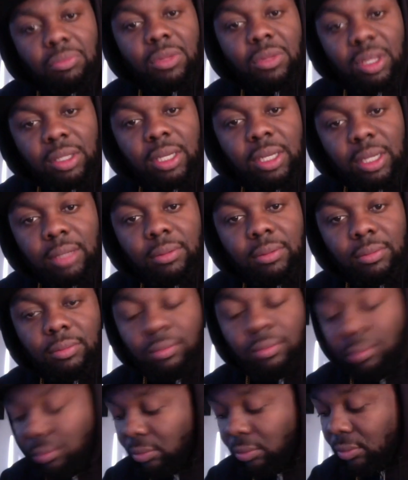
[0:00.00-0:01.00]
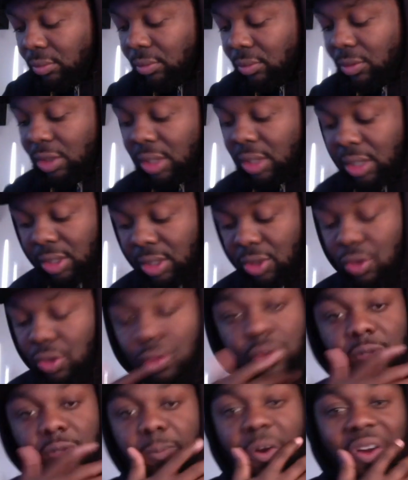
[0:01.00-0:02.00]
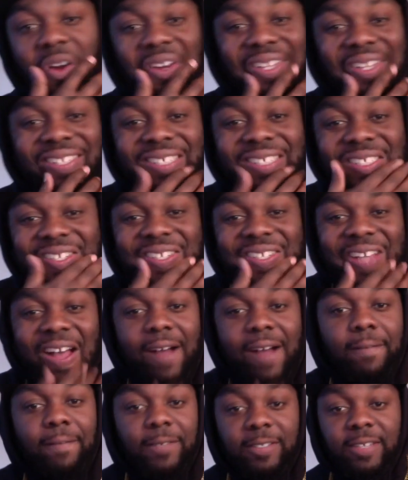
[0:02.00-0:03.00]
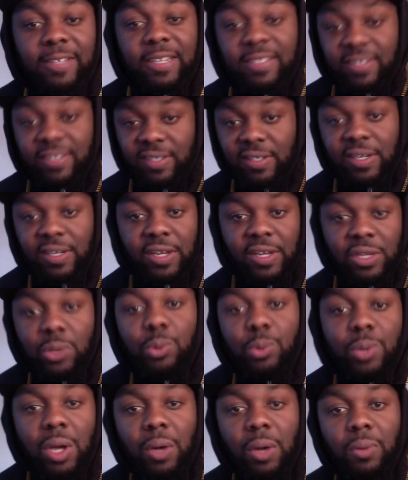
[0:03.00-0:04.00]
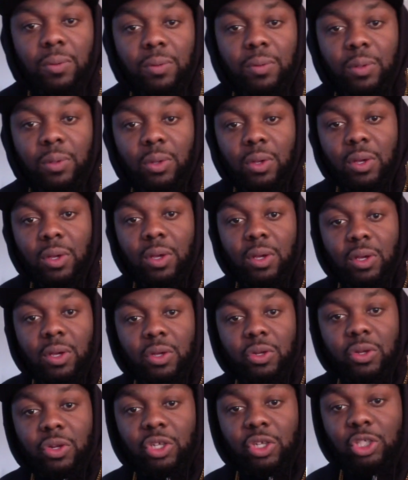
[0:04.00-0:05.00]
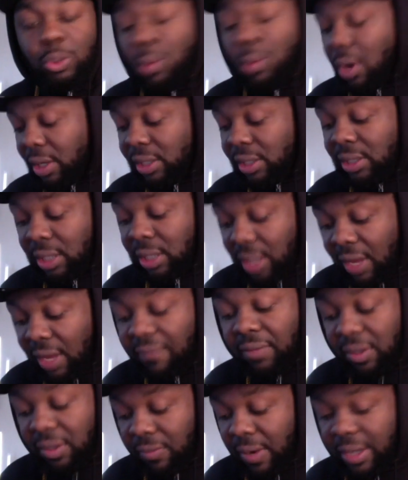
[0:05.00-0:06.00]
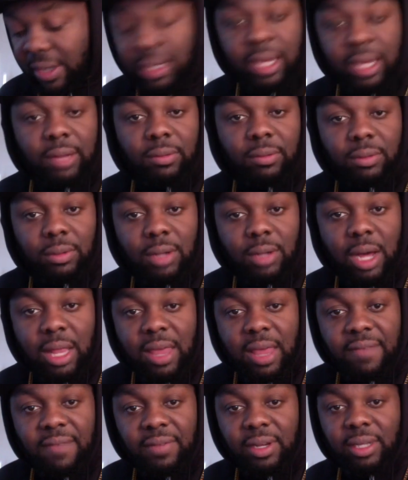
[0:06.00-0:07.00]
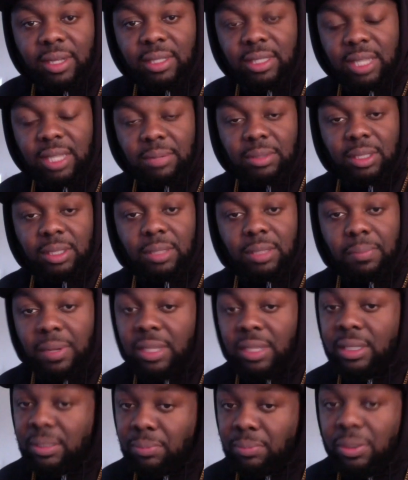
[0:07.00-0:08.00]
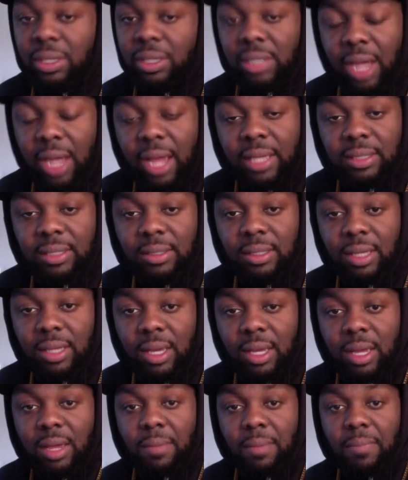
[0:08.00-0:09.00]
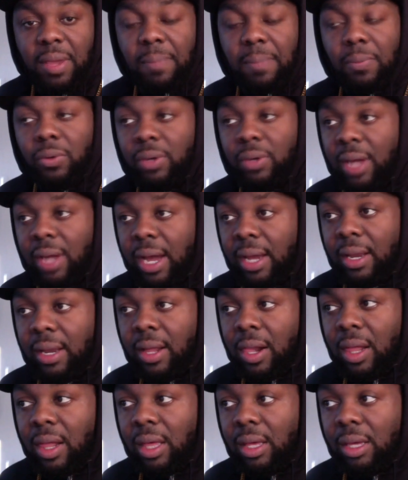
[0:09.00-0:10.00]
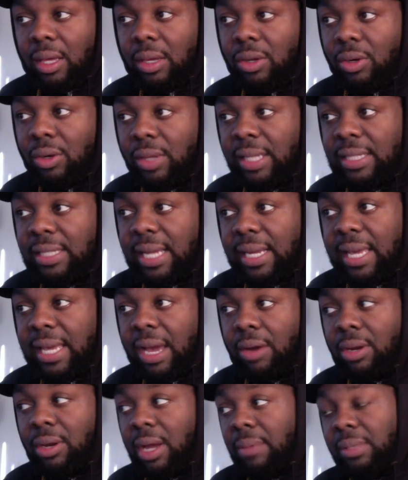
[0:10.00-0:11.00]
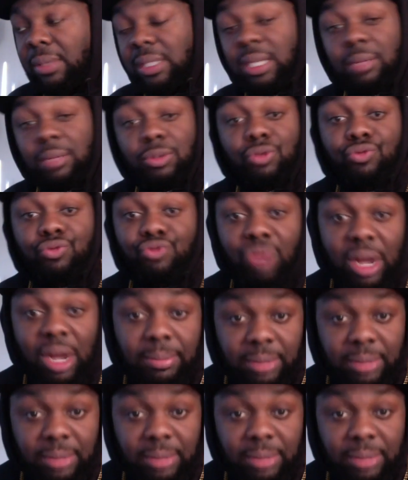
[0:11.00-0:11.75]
yeah, you sparked this conversation, and there you go. Your squad is lovely right now. 11 interceptions apiece is pretty nice. People are not, that's not counting how many times you dropped